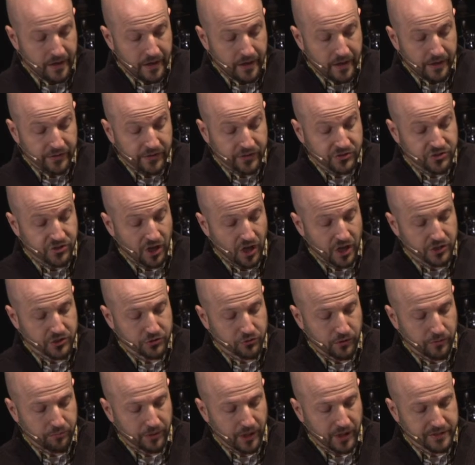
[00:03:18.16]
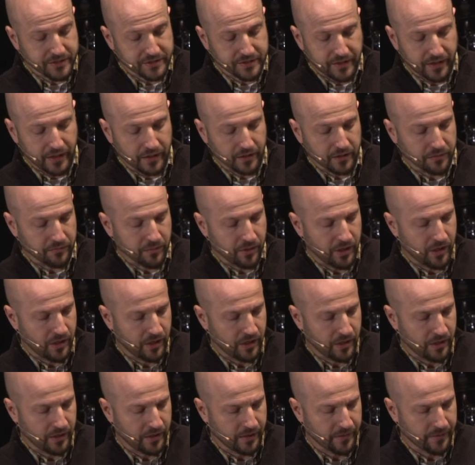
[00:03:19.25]
And then Joshua blessed Caleb
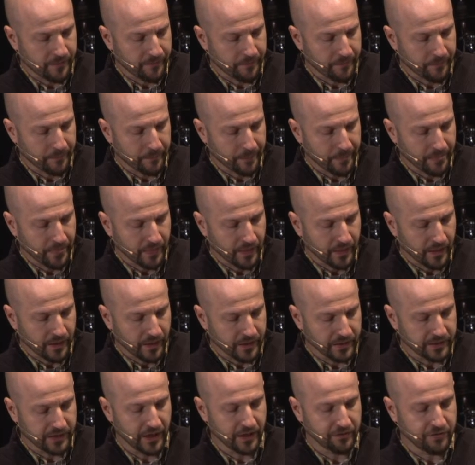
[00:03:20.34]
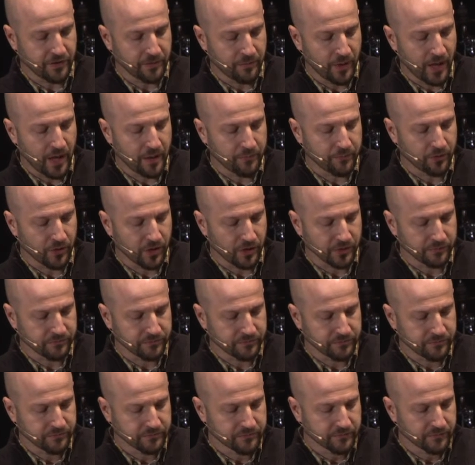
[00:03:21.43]
and gave him Hebron
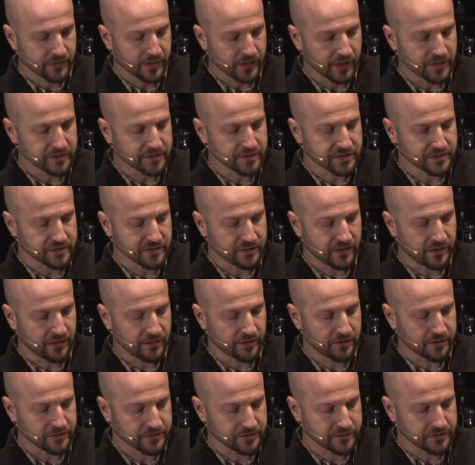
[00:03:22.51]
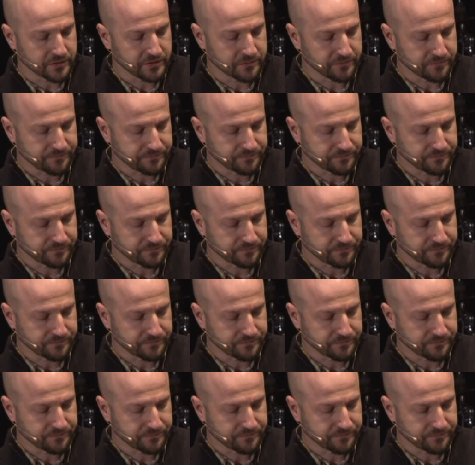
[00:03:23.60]
as his inheritance."